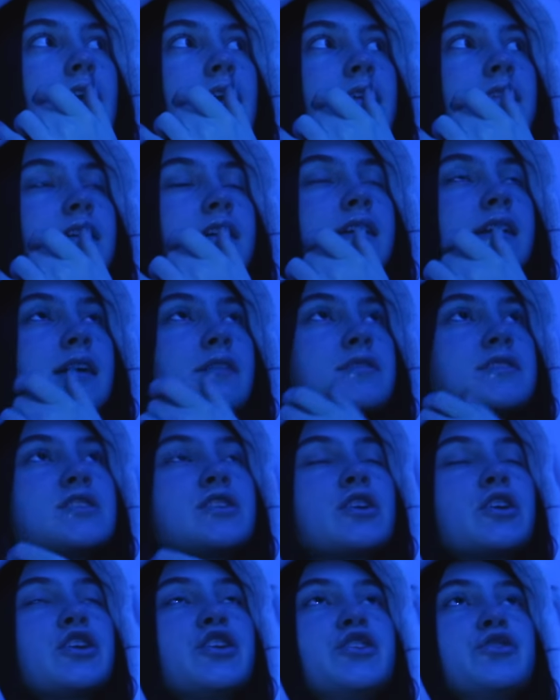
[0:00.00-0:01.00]
and then now I
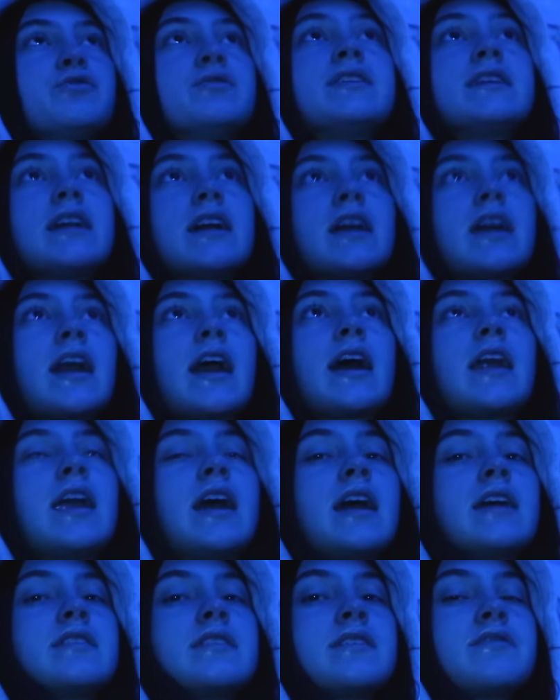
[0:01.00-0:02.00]
started using it again
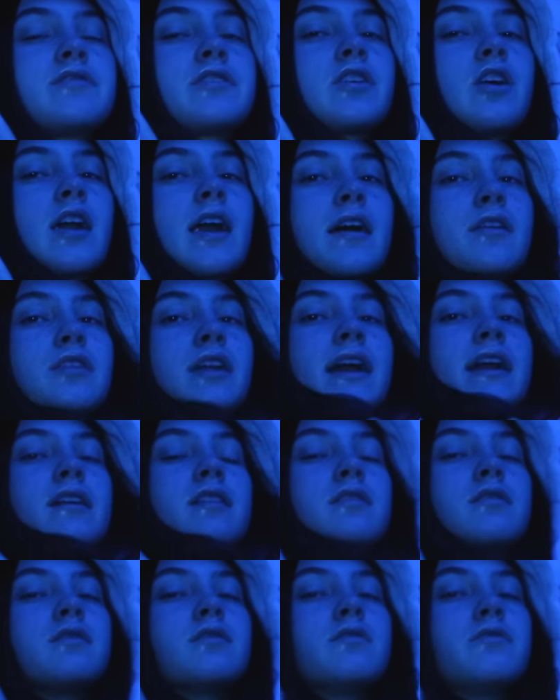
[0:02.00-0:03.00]
and I forgot how
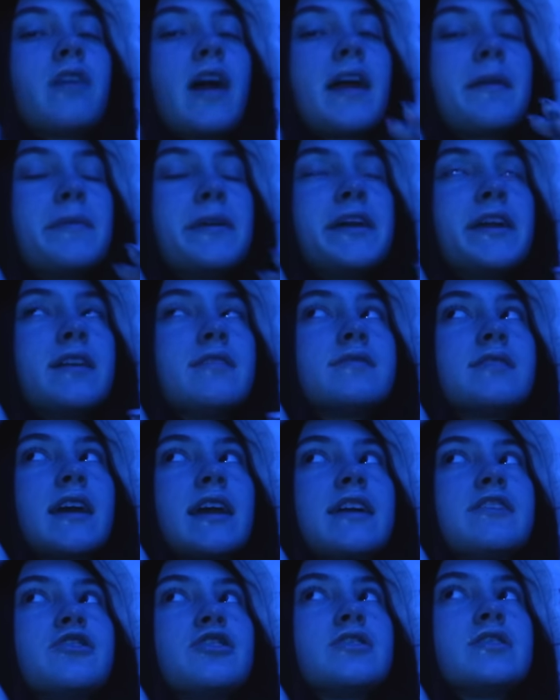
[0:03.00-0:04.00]
like vibey it is.
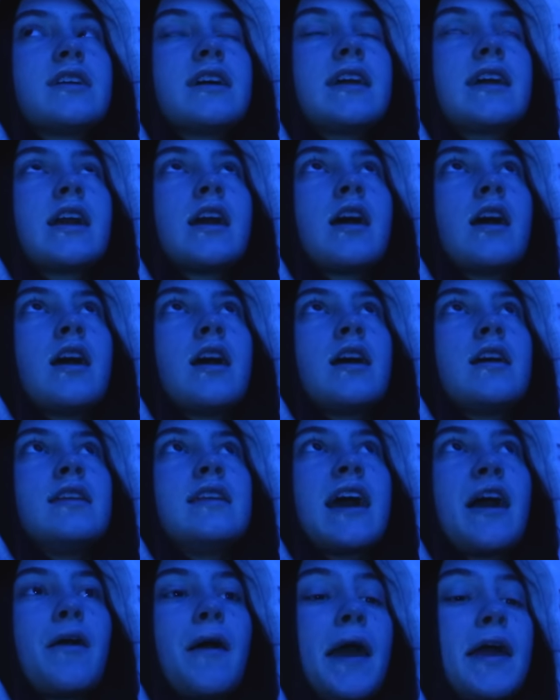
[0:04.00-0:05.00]
Like it just like,
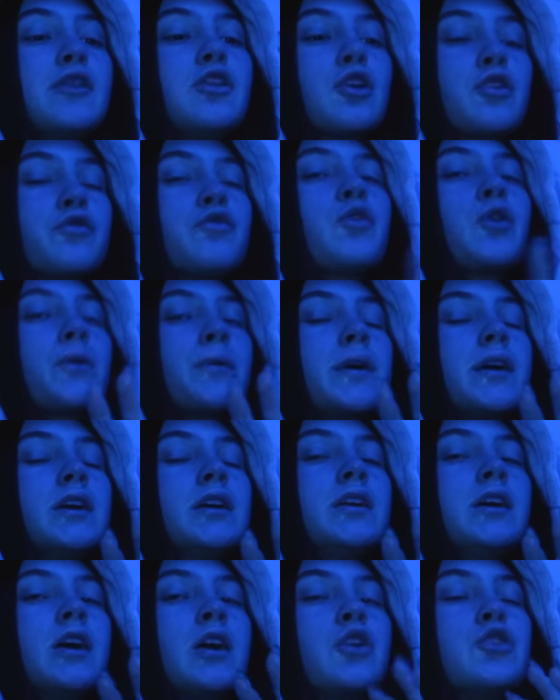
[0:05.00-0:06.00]
now I look
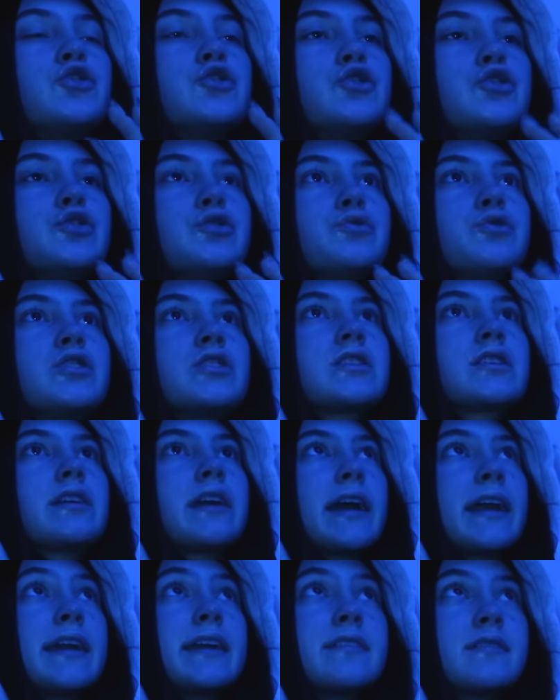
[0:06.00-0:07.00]
forward to just
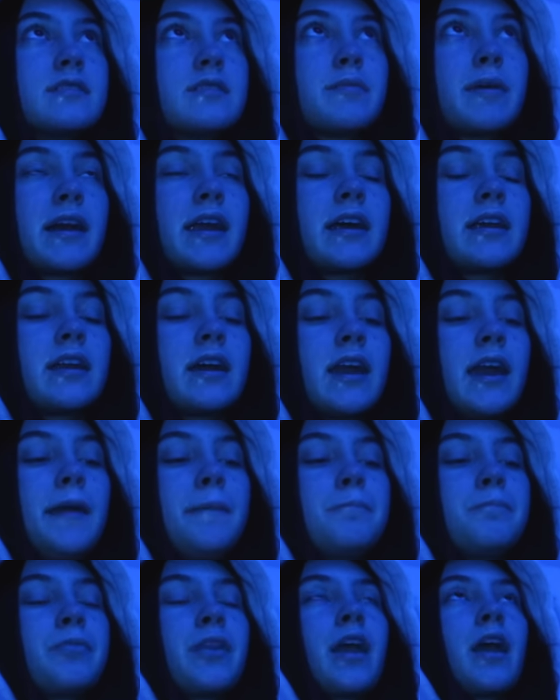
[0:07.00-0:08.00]
getting into bed at
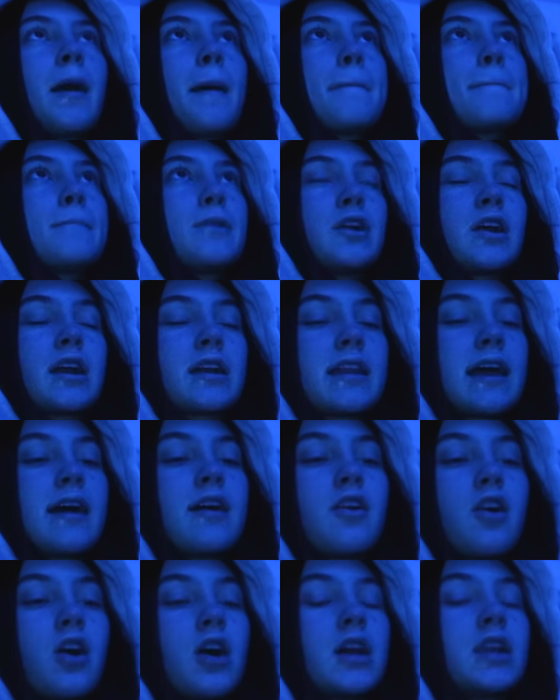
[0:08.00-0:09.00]
night, putting
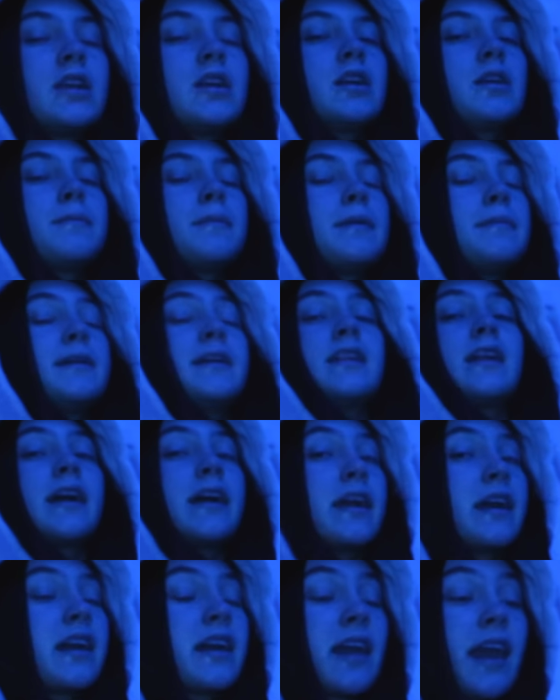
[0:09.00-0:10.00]
that on, maybe
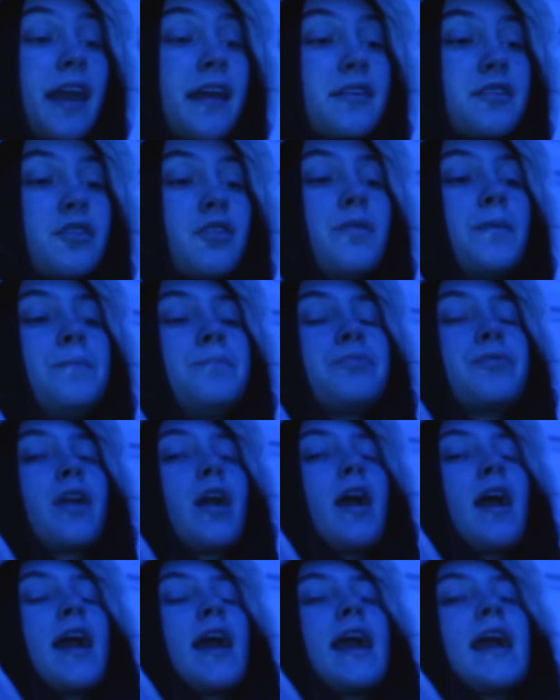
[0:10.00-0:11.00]
lighting a candle
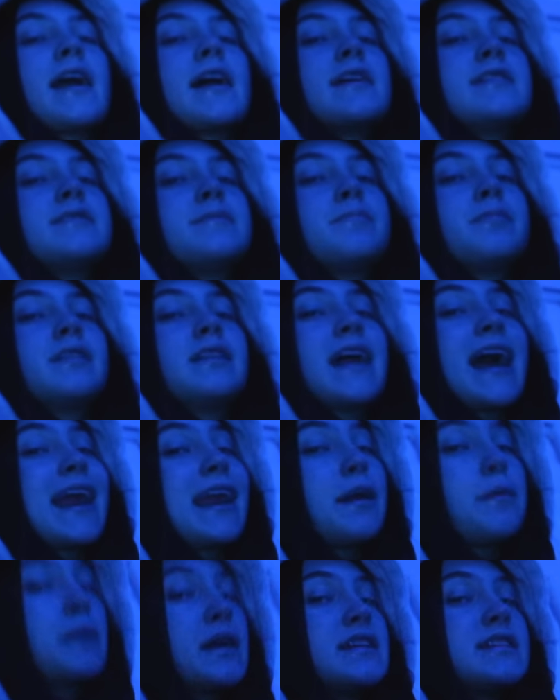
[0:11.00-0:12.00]
and
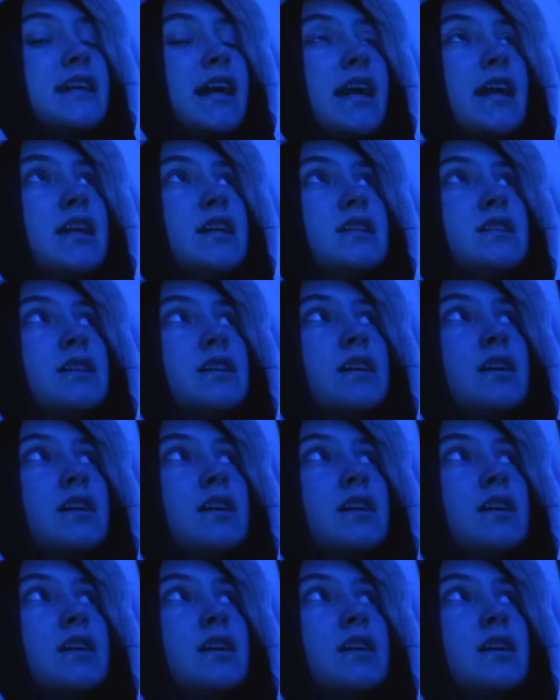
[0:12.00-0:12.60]
planning my day,